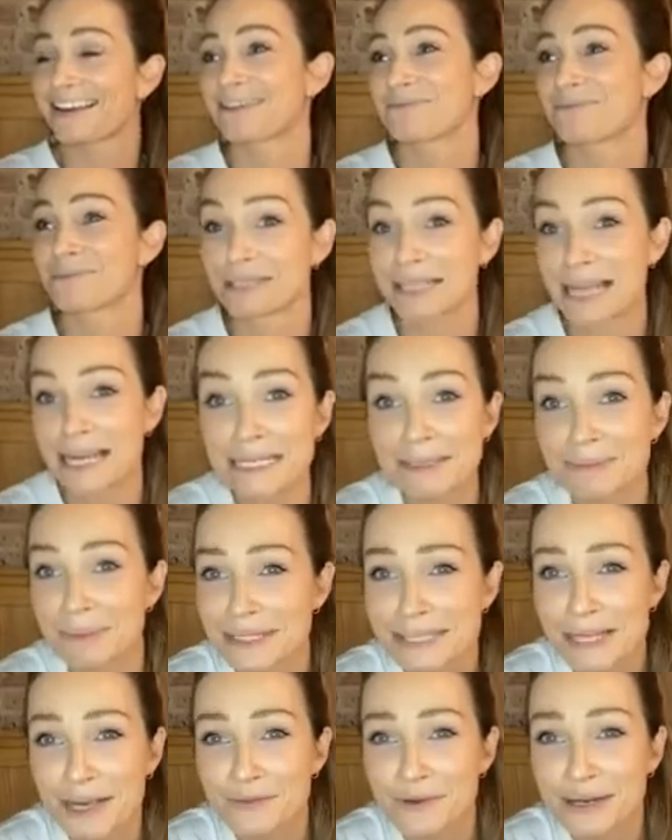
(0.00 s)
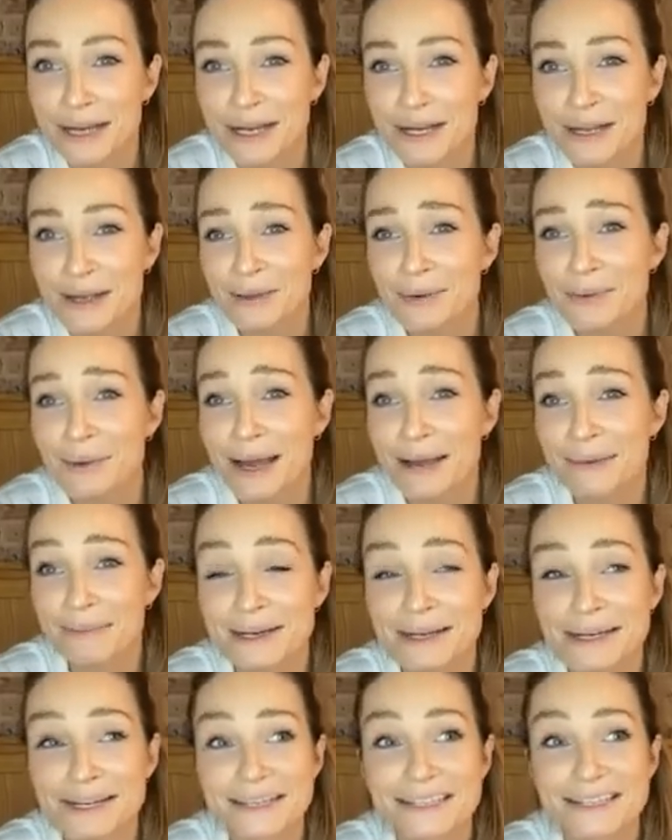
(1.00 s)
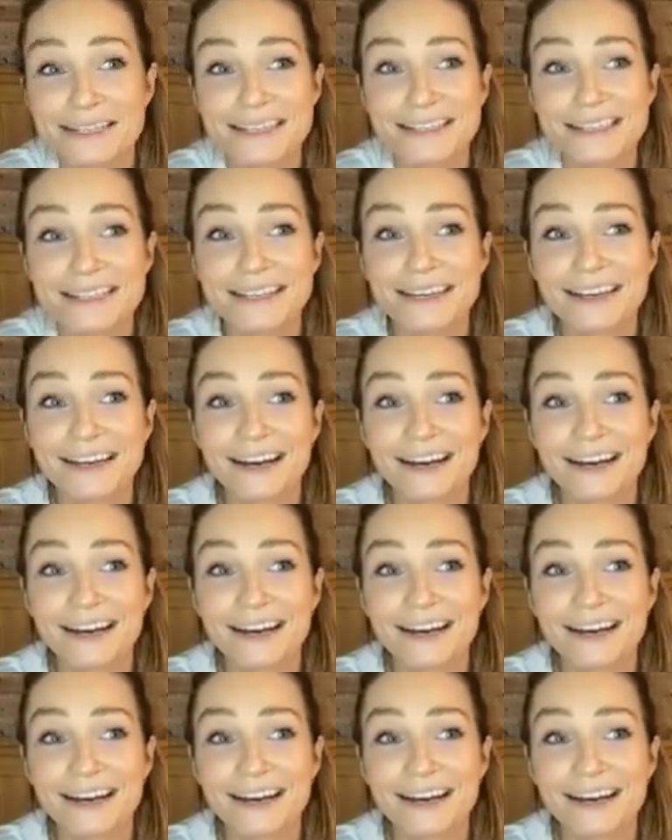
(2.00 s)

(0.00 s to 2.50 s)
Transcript: presenting myself in any other way, because